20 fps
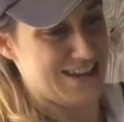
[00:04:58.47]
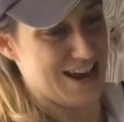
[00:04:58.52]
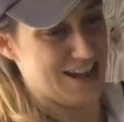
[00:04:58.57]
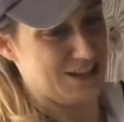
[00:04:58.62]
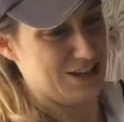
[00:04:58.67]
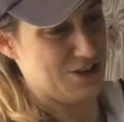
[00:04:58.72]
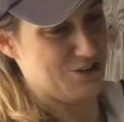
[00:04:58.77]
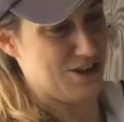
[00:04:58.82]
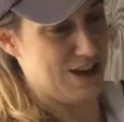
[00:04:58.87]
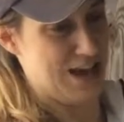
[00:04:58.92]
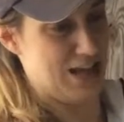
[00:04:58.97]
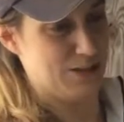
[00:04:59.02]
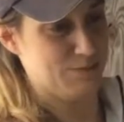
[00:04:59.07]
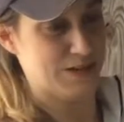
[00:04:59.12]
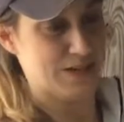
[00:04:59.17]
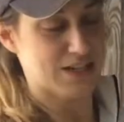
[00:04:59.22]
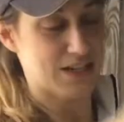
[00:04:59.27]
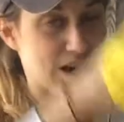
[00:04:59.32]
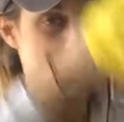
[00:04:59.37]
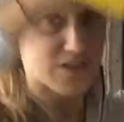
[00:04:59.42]
yellow
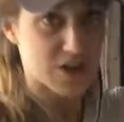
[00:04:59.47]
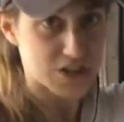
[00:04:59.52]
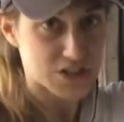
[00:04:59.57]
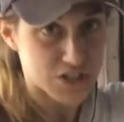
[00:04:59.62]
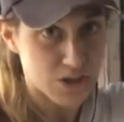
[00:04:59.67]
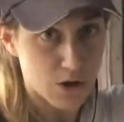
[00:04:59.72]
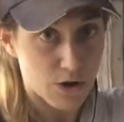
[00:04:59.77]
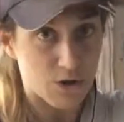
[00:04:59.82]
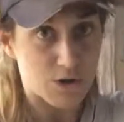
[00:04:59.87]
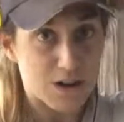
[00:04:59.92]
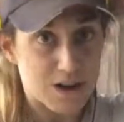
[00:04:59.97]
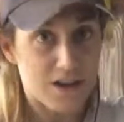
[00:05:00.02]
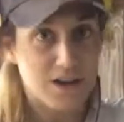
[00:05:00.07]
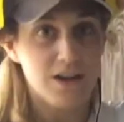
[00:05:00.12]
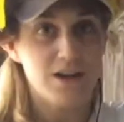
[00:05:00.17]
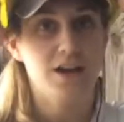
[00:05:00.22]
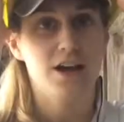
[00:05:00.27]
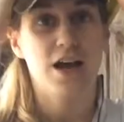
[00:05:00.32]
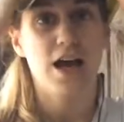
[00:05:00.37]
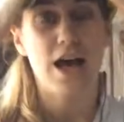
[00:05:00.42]
helmet cover. So
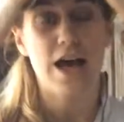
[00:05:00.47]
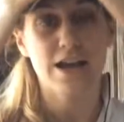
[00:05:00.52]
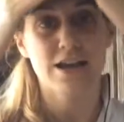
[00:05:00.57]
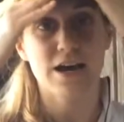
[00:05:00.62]
I